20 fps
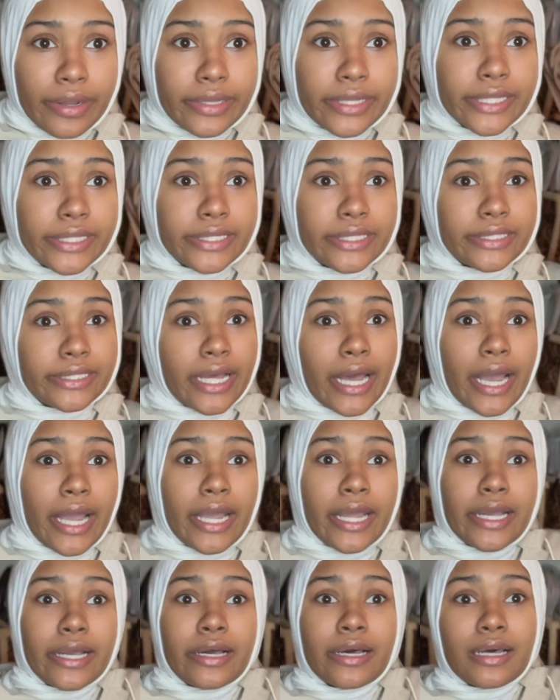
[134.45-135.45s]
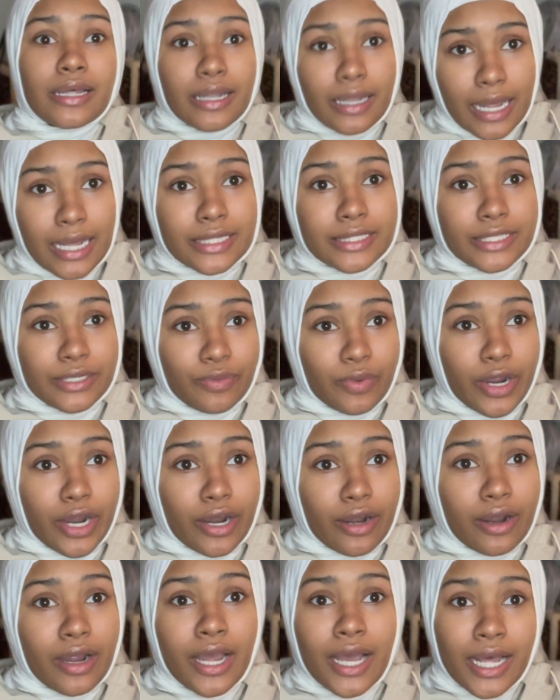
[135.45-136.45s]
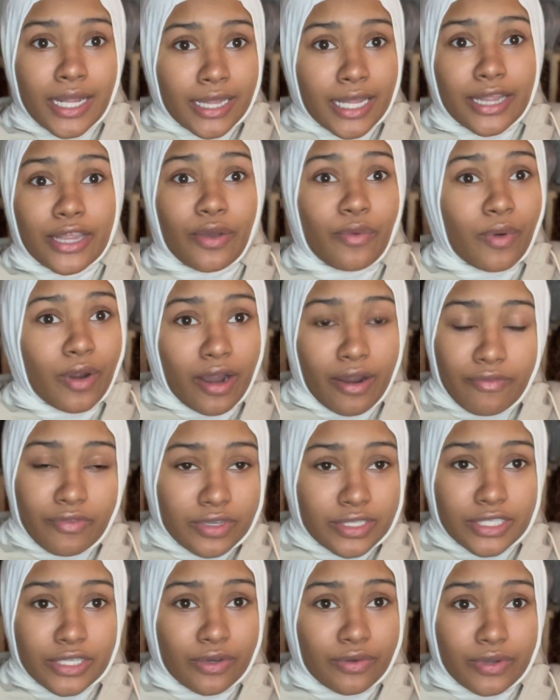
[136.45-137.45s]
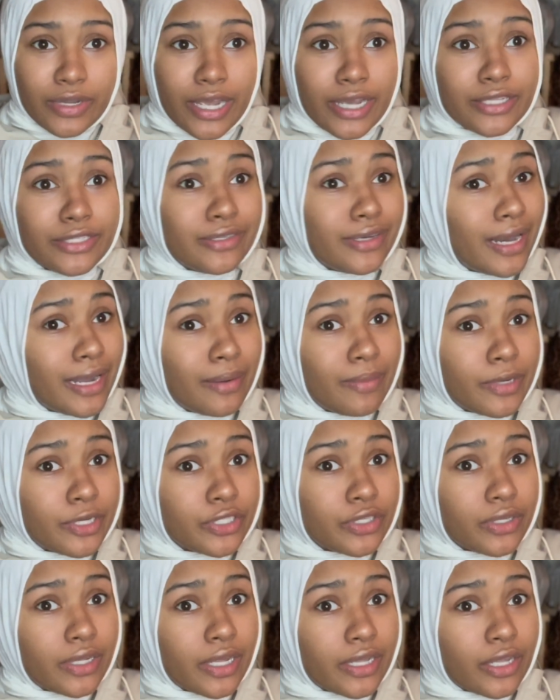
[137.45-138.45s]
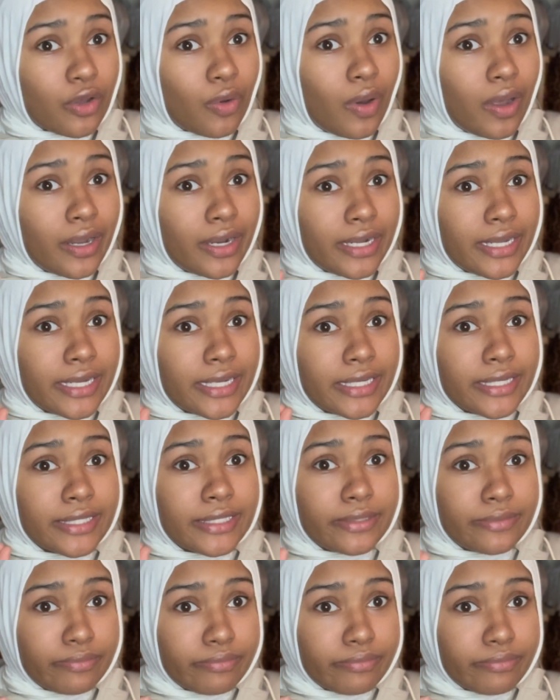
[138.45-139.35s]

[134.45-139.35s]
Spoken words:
This is like classy wear that they wear every single day. So you got to make sure that the quality is